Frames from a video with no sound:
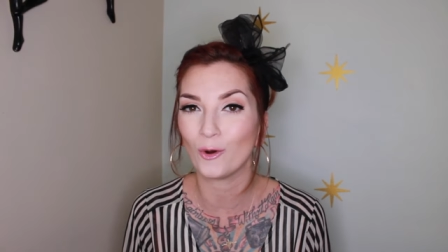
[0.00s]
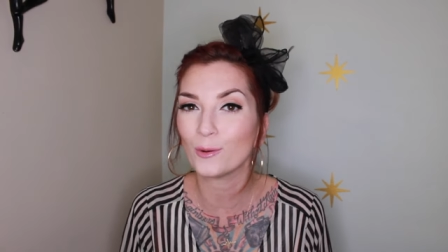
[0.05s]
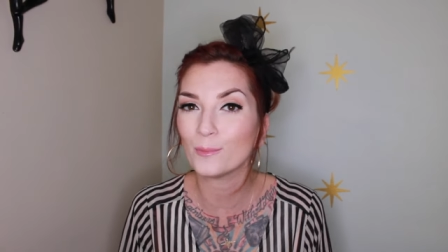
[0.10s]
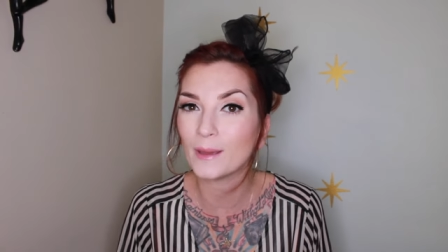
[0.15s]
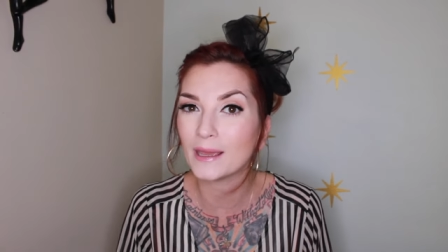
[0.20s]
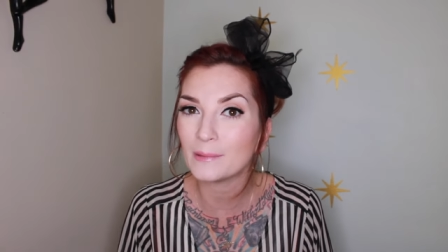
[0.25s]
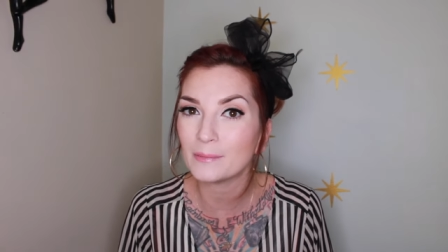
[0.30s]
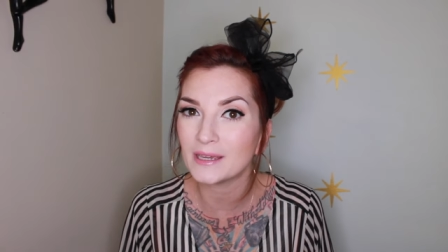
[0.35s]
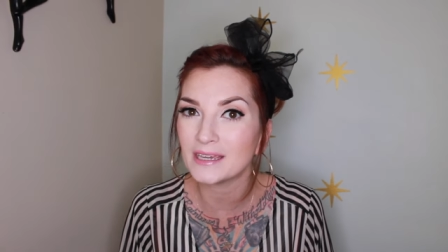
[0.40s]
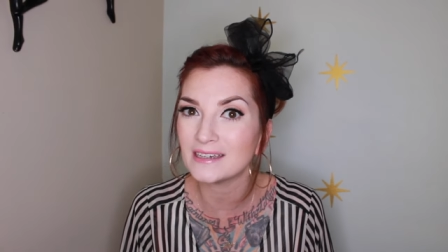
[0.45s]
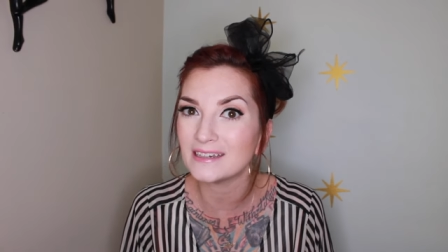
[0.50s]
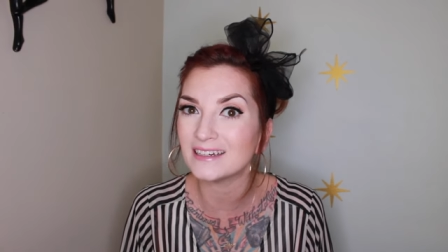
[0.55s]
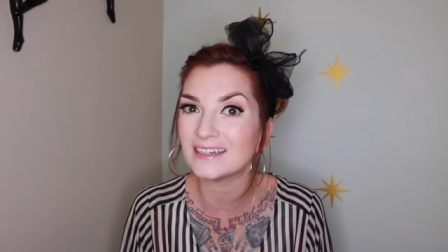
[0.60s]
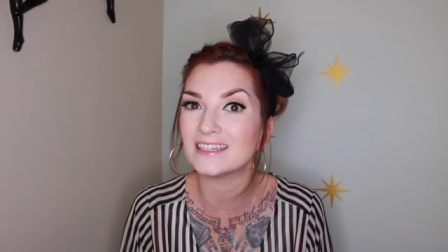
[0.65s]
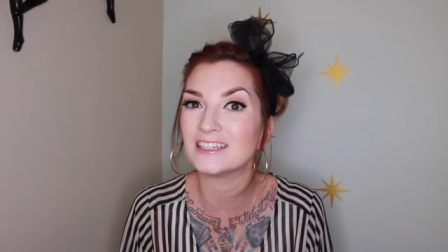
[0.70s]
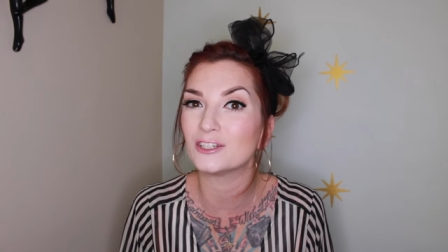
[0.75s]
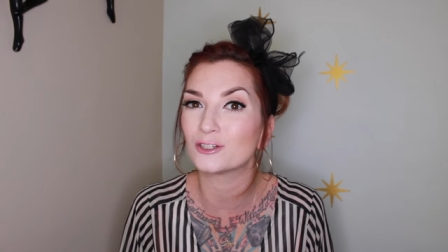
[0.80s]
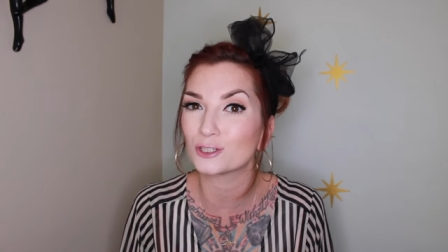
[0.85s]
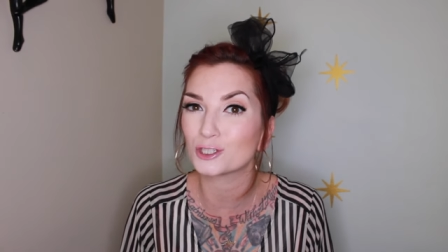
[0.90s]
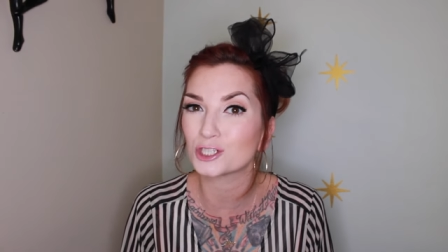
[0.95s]
Or maybe
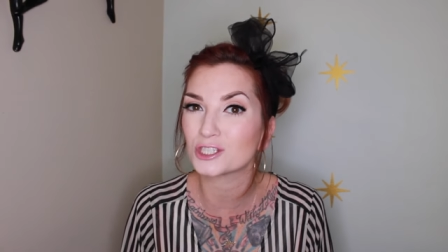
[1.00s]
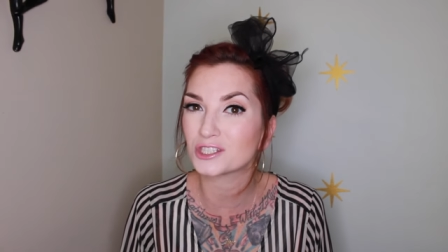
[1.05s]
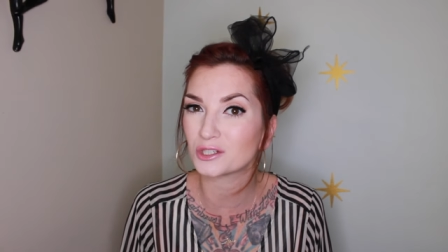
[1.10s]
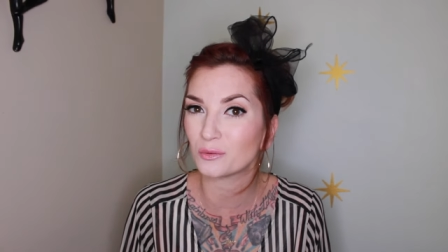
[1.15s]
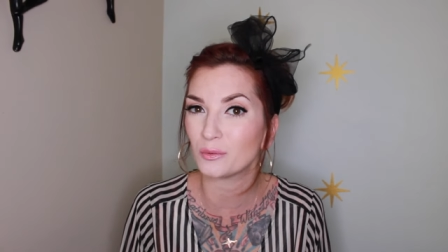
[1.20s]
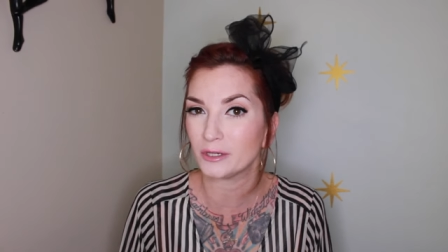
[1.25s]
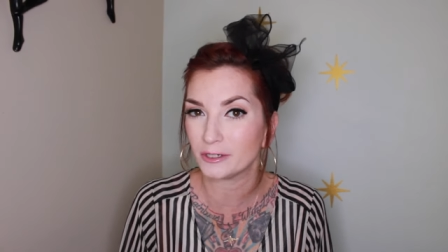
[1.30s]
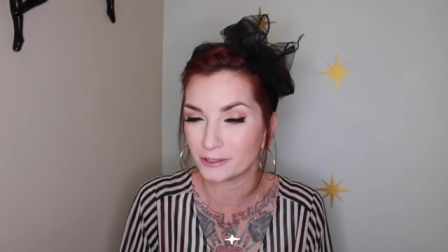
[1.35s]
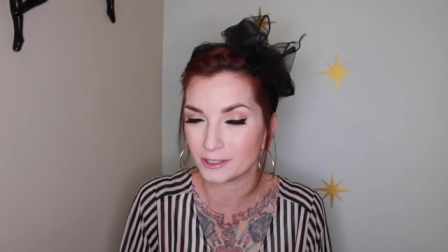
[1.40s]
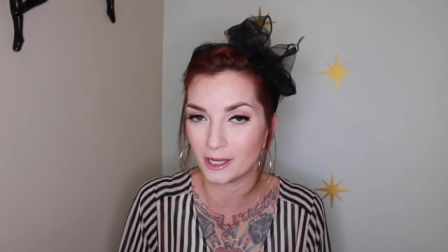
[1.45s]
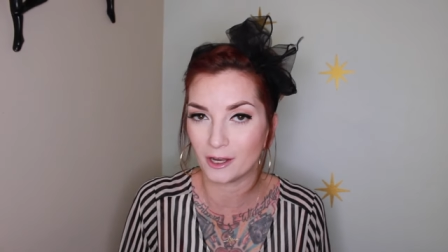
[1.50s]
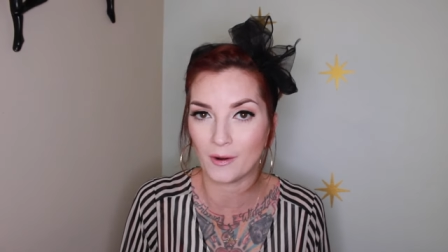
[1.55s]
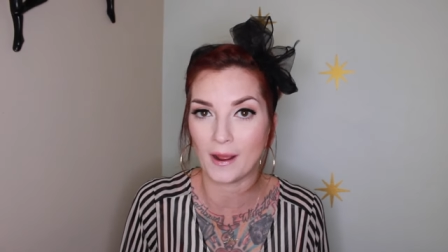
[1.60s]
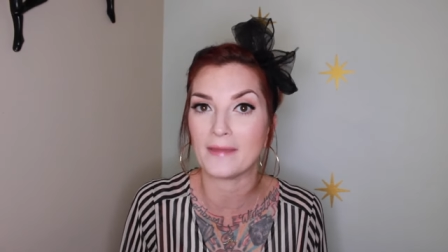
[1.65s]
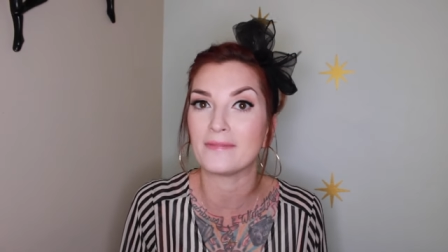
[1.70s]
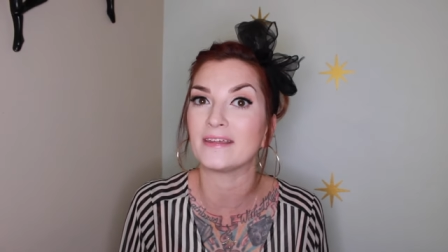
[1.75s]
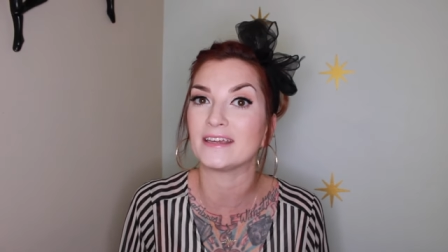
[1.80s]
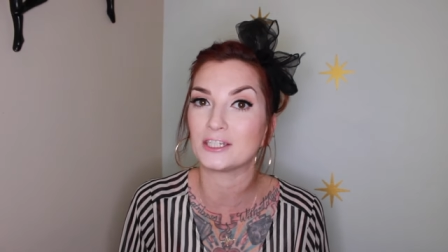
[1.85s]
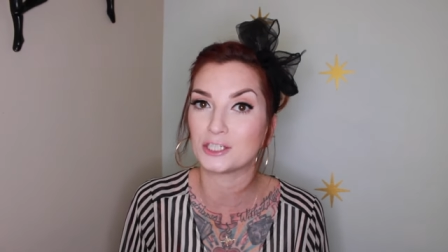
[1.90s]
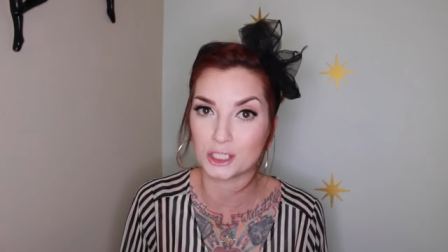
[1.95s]
you're just a
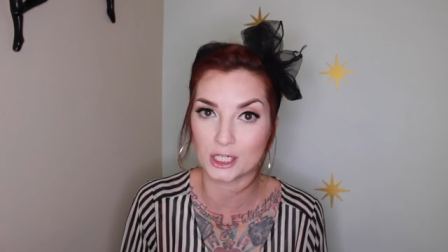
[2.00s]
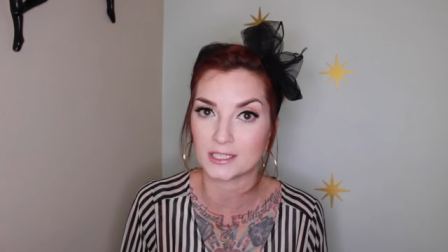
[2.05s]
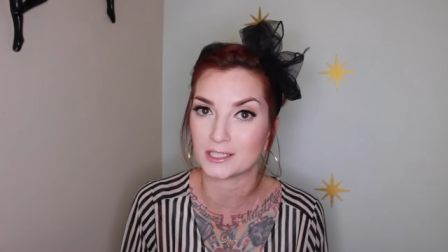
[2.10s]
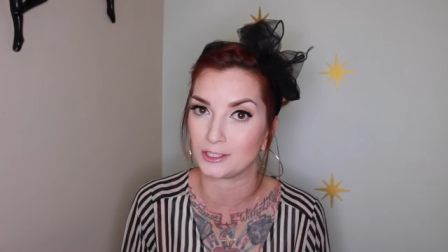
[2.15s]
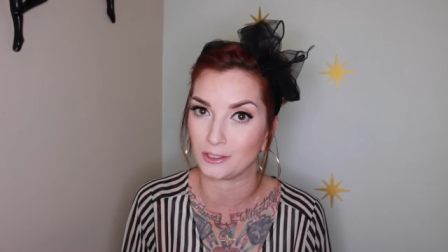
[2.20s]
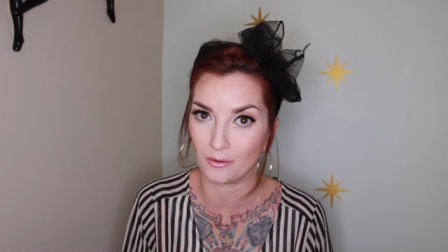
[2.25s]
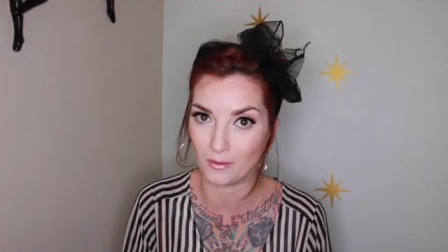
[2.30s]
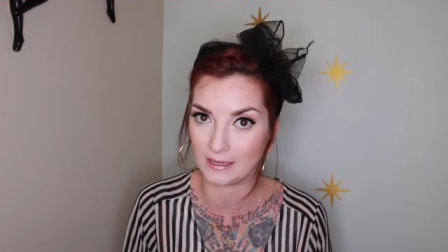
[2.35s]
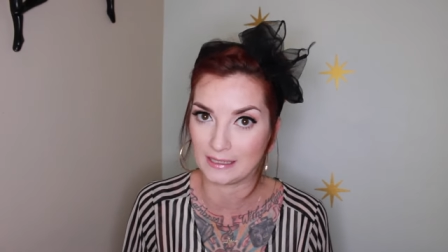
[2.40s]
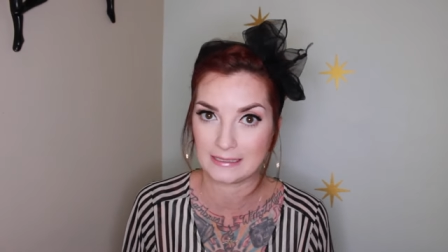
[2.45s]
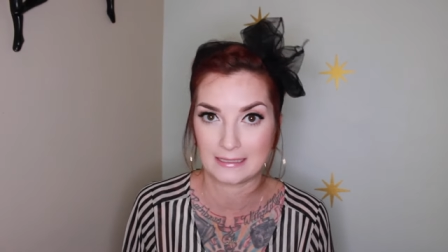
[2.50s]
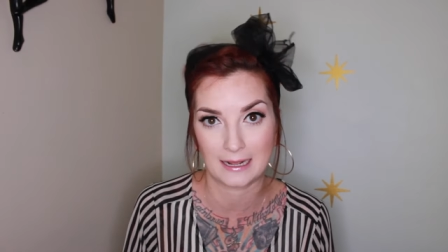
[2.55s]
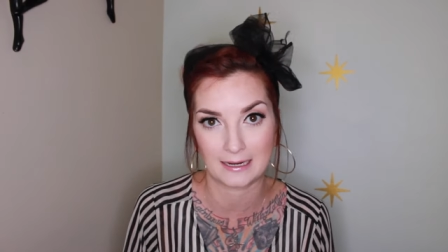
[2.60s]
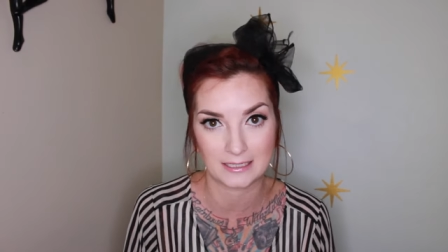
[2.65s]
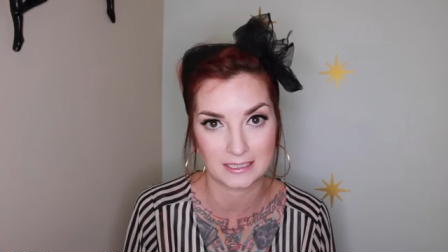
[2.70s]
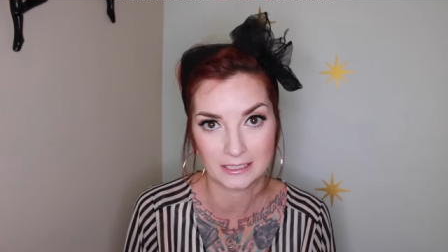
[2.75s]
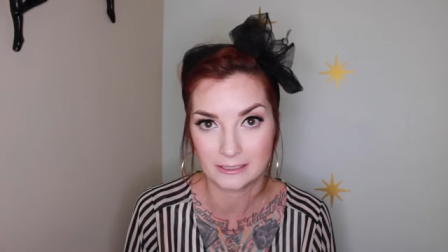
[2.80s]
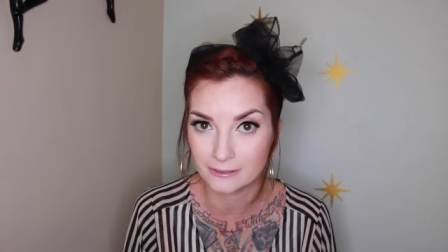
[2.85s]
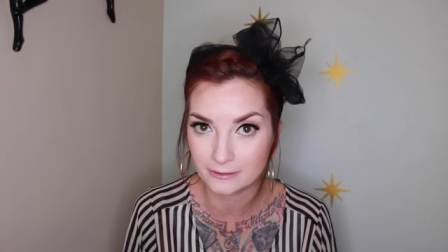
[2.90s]
weirdo and they just don't want to talk to